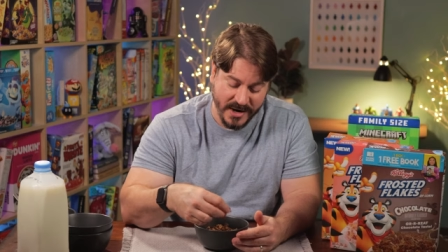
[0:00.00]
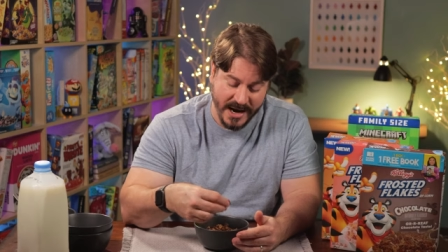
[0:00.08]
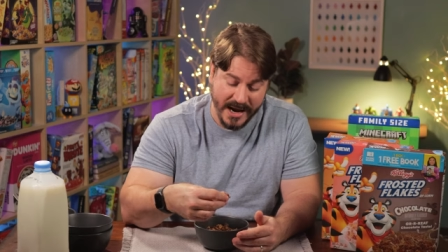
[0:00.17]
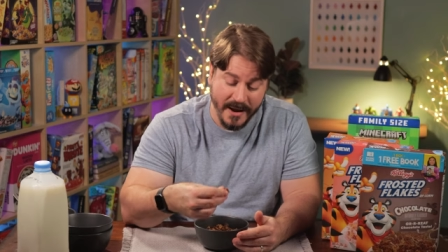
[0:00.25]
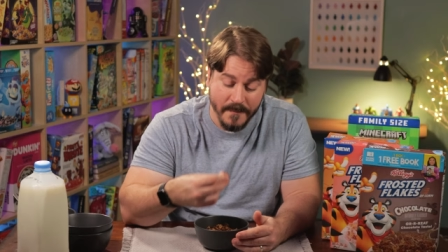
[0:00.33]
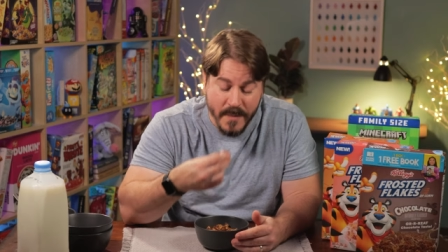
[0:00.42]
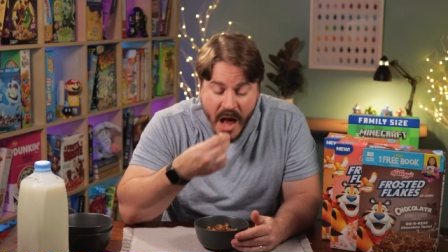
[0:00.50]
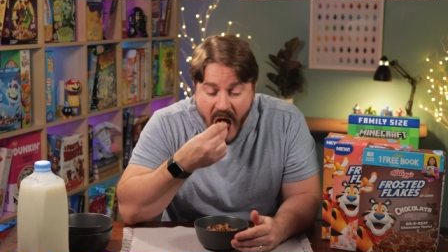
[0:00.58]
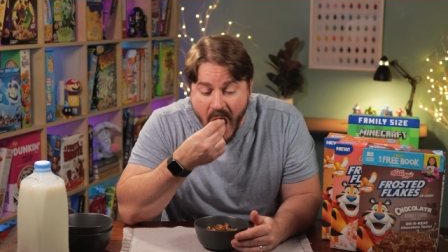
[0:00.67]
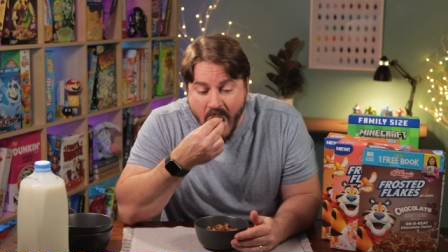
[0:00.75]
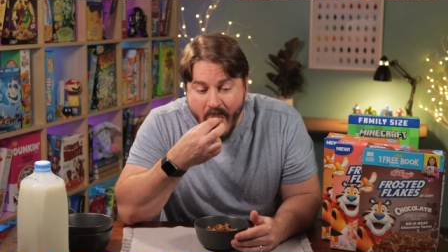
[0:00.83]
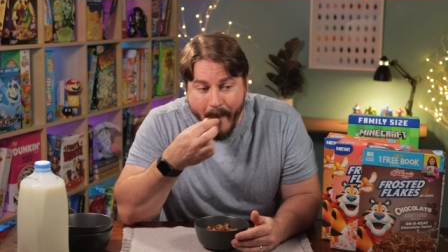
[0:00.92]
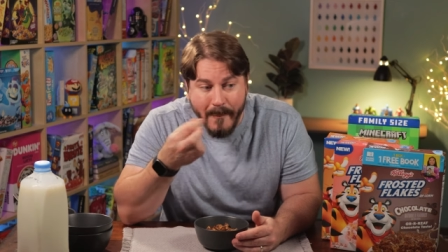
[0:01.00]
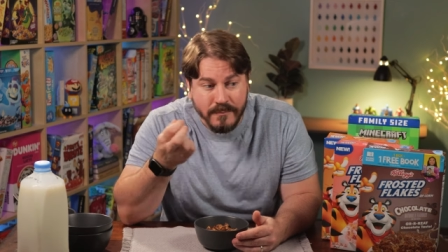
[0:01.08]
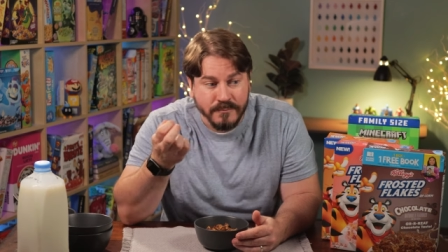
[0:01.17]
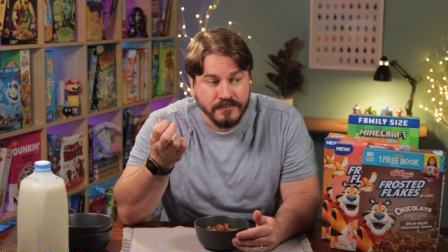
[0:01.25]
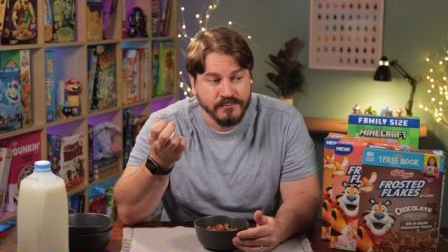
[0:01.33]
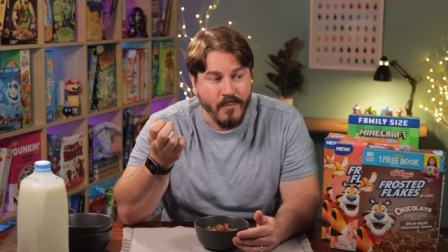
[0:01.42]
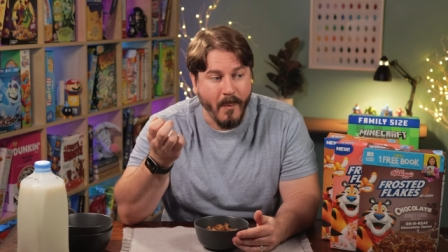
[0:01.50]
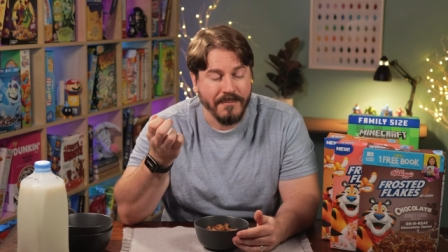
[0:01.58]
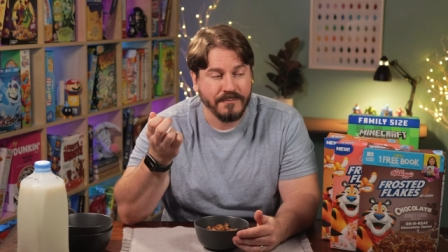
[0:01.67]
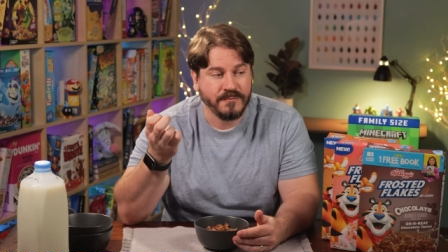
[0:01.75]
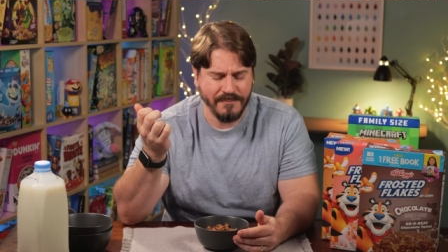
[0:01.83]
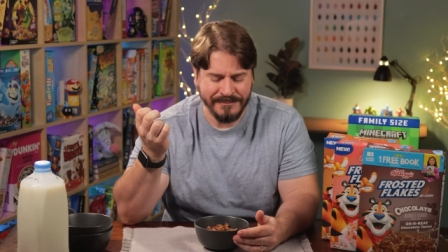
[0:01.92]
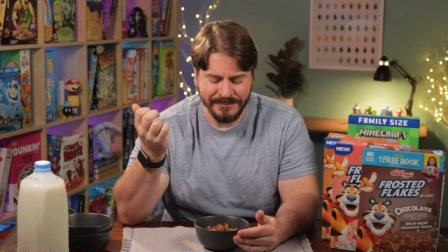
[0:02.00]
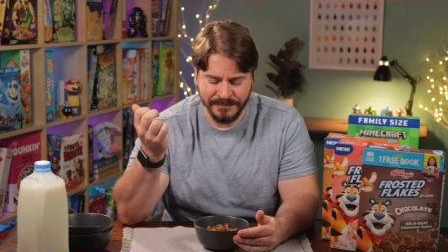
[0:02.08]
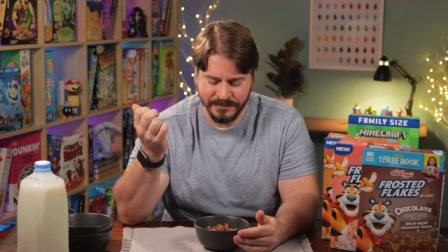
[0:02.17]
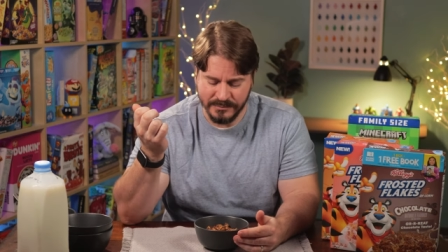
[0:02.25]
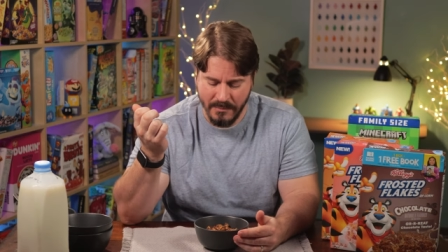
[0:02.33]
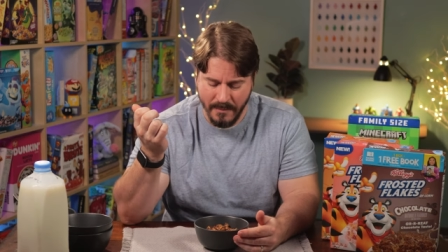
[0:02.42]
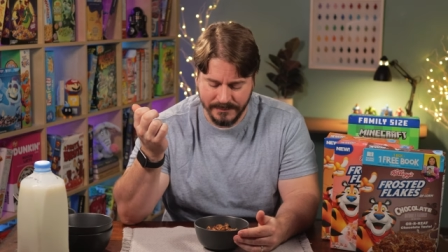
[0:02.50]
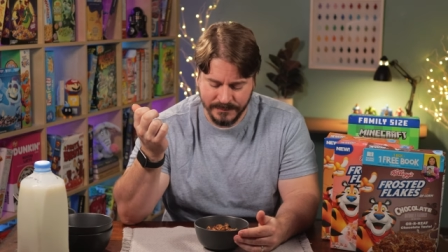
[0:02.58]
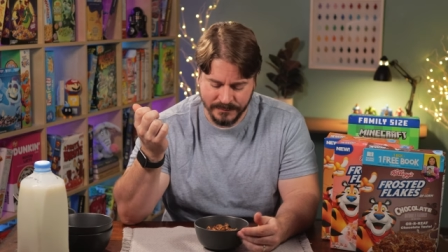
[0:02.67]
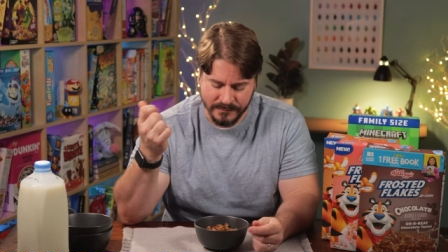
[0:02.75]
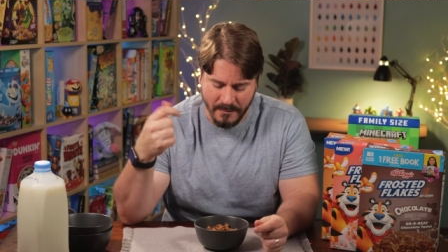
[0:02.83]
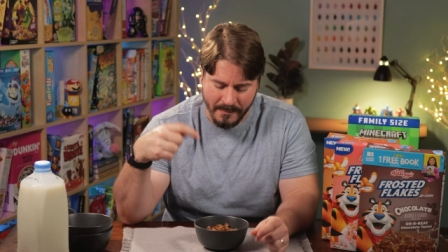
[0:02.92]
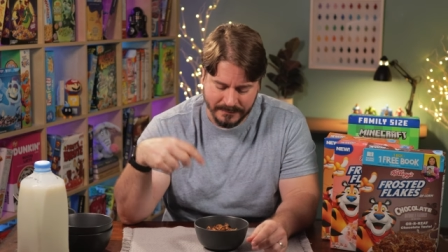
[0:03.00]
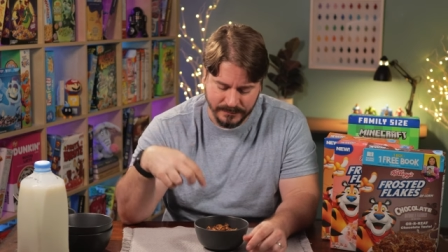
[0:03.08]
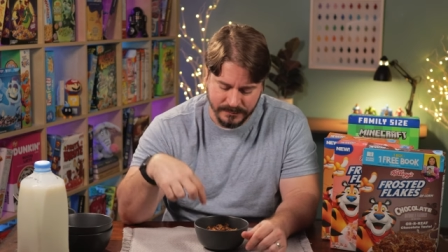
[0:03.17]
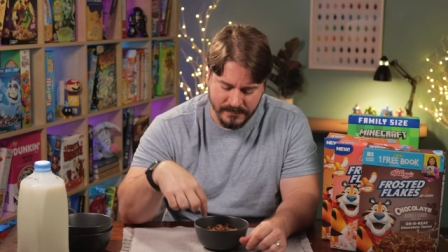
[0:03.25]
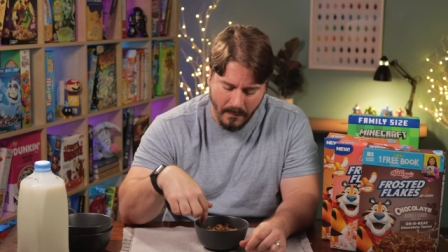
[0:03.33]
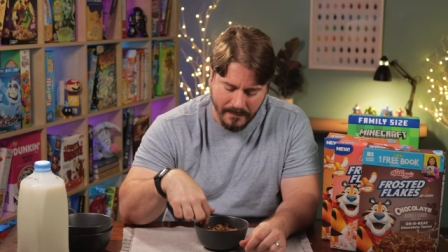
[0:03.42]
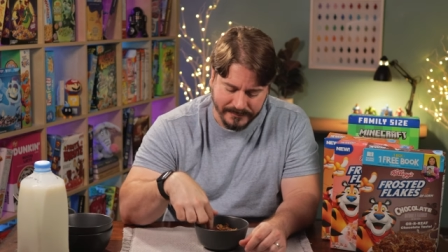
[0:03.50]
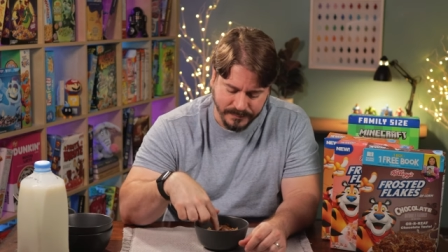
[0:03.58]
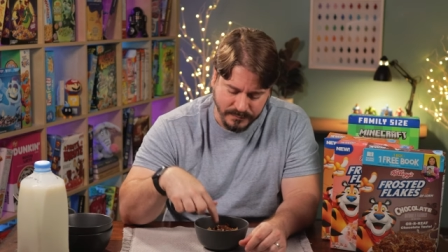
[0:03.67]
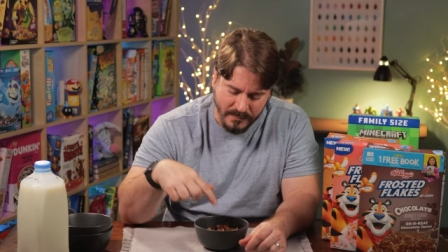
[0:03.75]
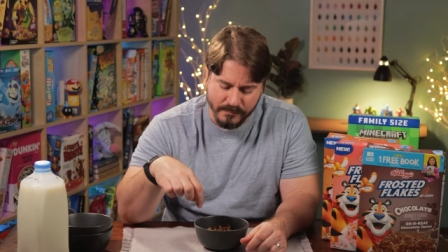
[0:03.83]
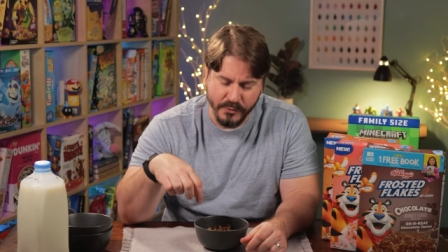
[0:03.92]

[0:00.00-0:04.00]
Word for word: dry. Mmm, mmm, mmm. mmm.